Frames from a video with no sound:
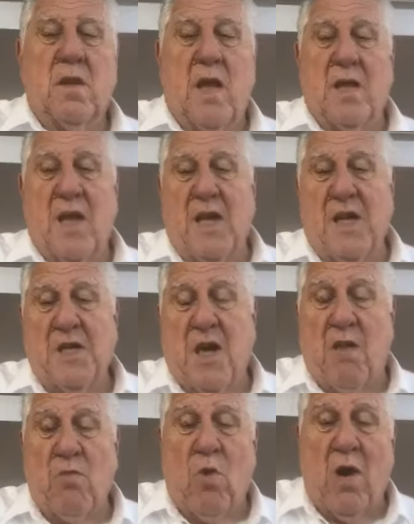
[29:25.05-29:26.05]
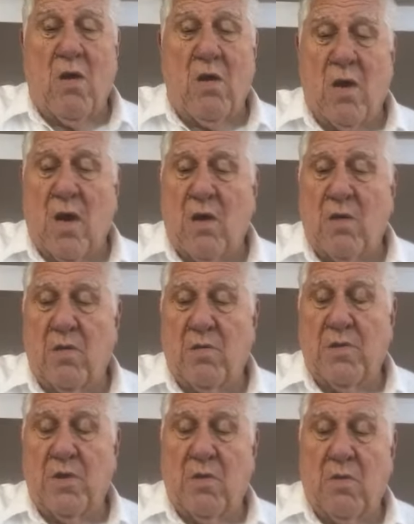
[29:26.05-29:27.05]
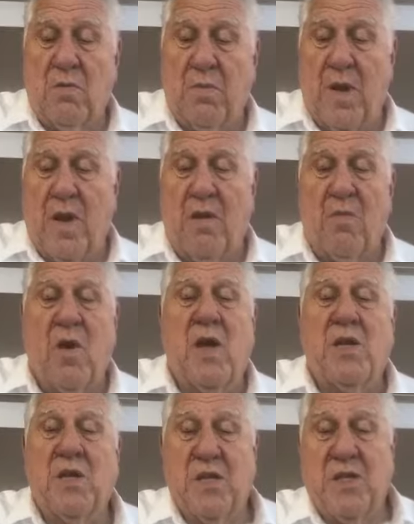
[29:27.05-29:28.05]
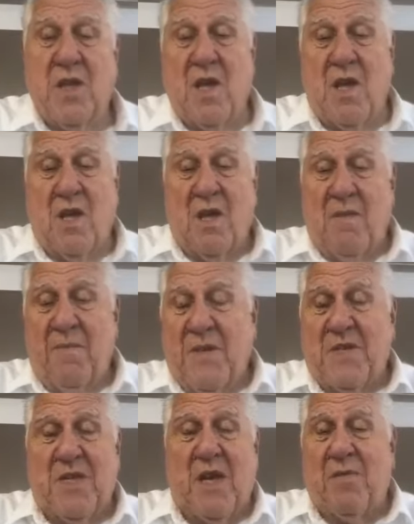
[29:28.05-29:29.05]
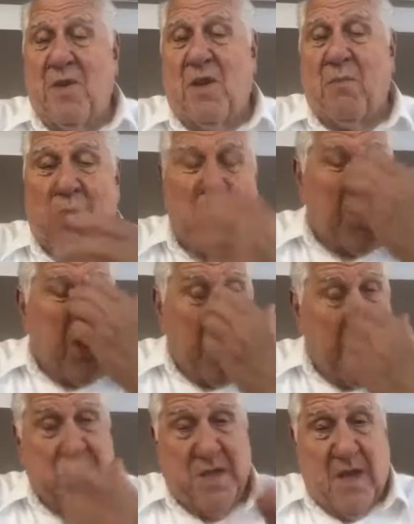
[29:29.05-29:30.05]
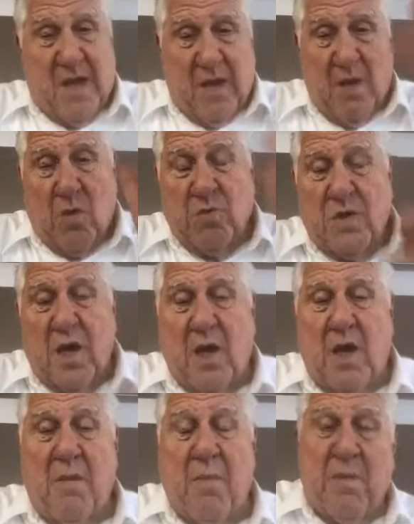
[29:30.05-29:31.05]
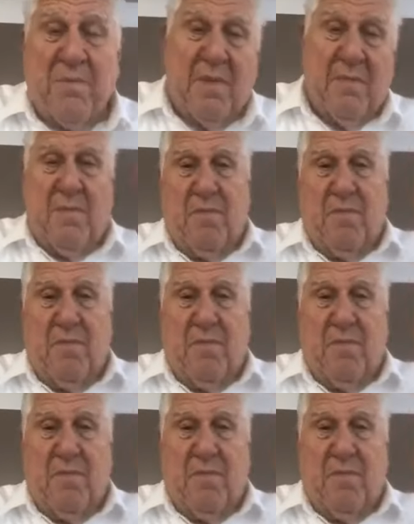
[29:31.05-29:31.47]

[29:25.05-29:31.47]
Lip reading: I think he's got water there, though, too. But anyway, this thing, you can preach on this thing, and notes can come up, and